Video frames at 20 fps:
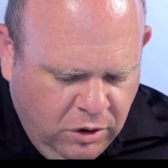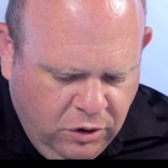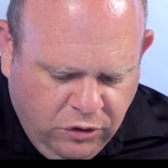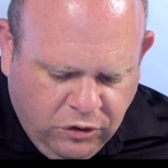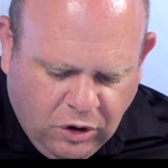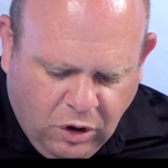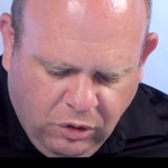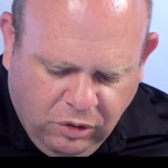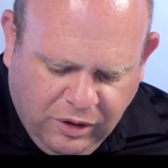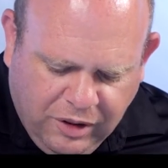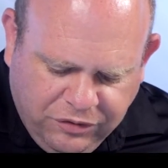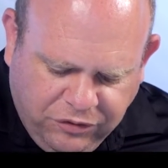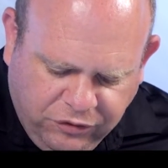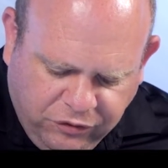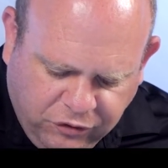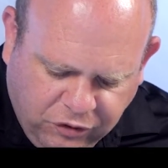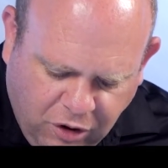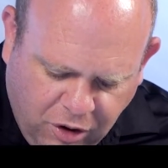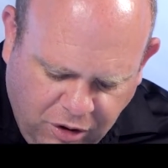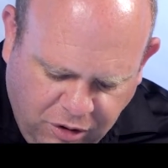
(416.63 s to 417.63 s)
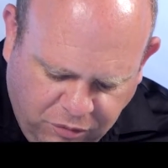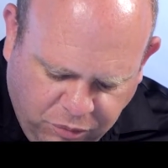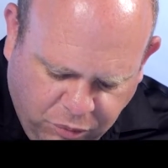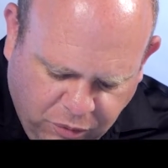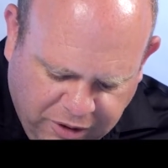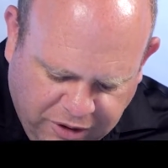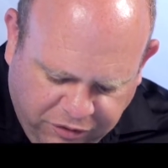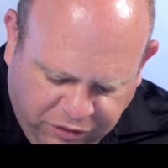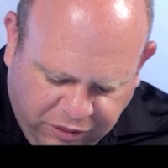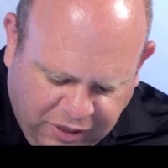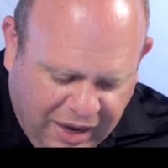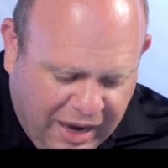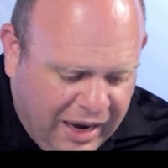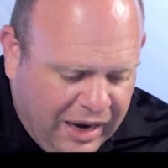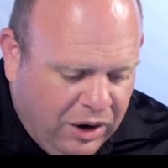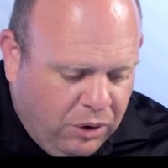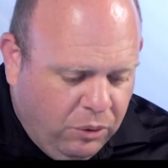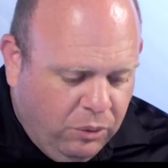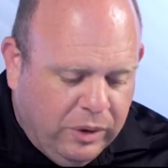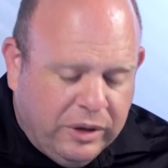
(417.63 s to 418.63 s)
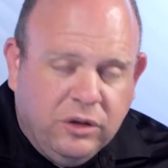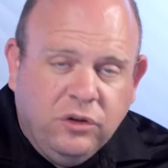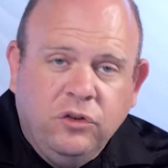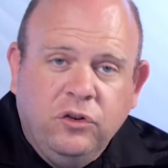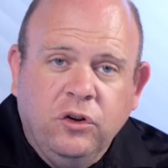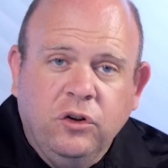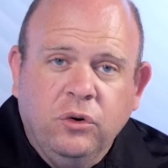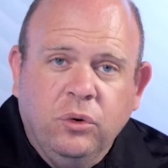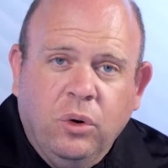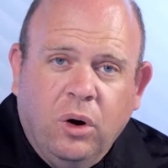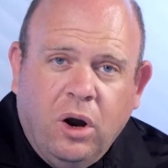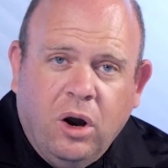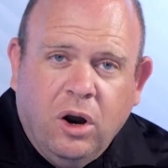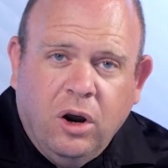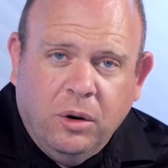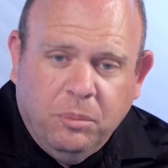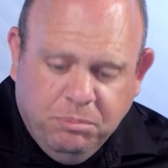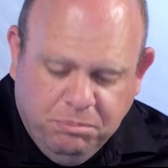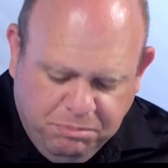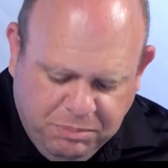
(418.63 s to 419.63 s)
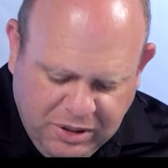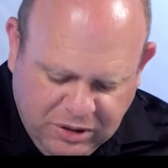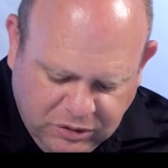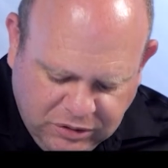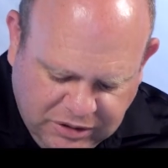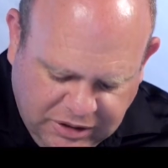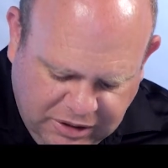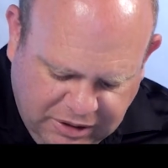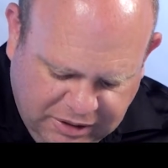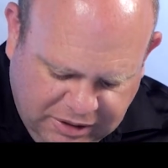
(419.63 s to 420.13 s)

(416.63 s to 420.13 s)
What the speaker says: So let's start with how we do our building